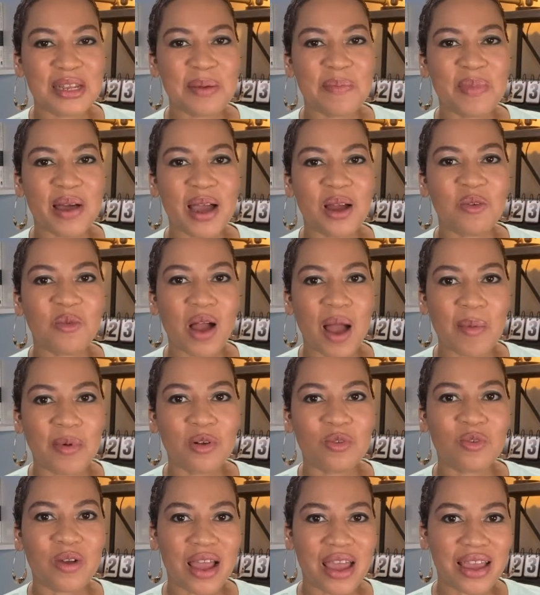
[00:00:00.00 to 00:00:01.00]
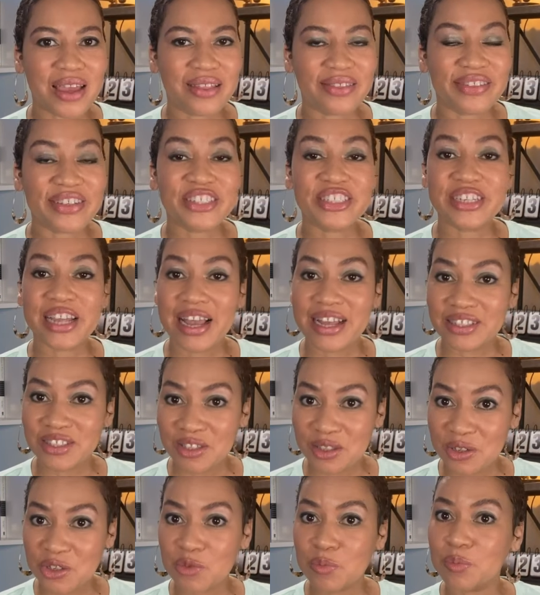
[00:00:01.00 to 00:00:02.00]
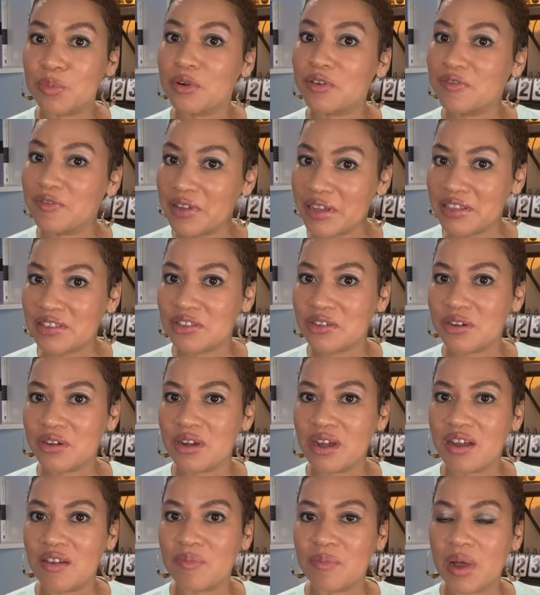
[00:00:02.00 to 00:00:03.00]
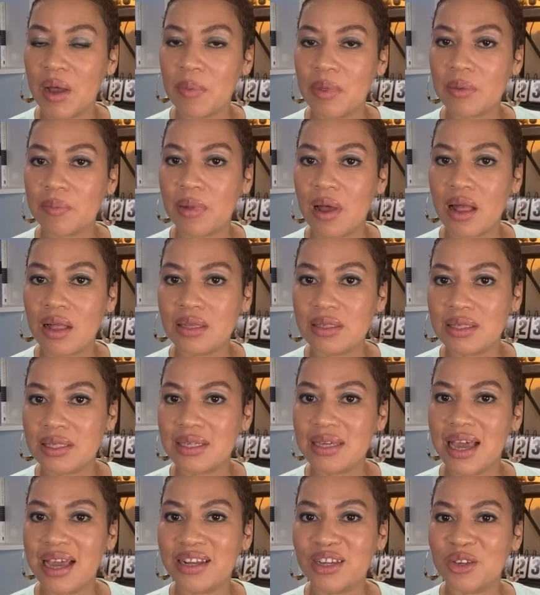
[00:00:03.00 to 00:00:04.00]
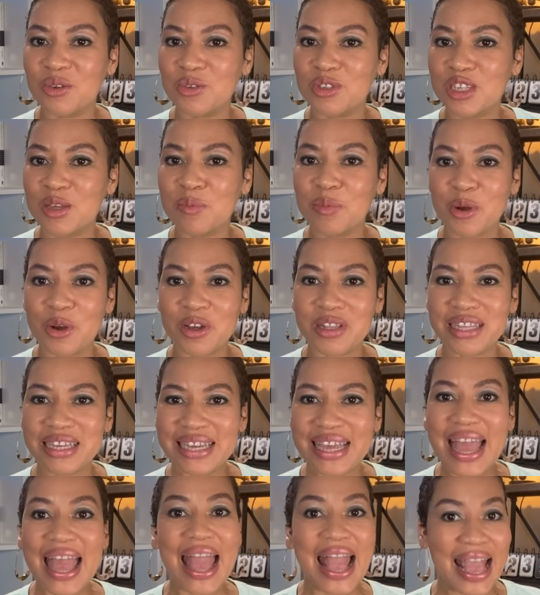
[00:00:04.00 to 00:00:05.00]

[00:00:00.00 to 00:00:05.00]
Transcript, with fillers: by Robert Reich, the Chancellor's Professor of Public Policy at UC Berkeley